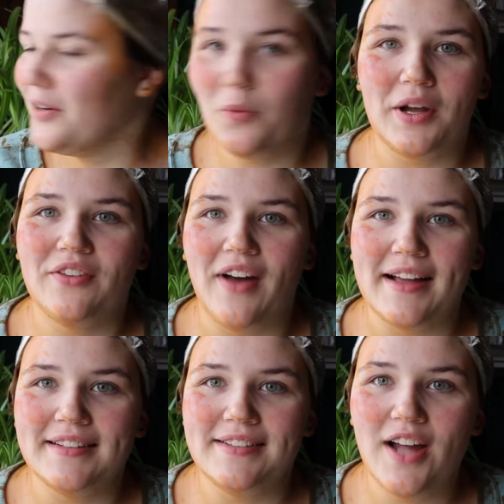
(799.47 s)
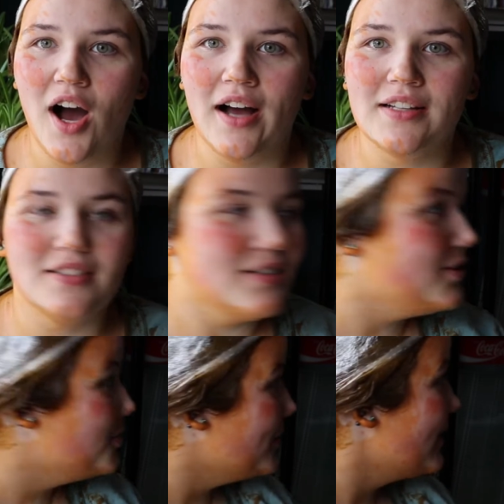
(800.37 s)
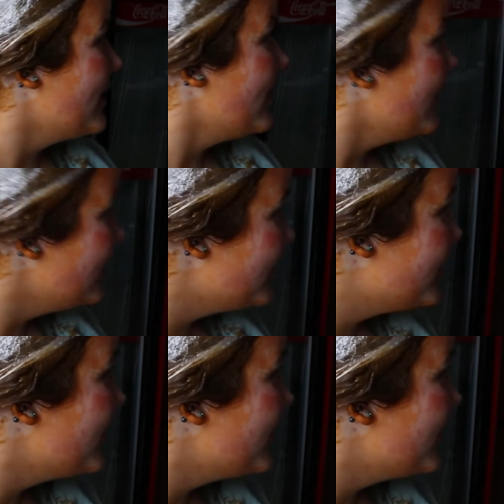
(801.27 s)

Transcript: What have I done? Oh my gosh.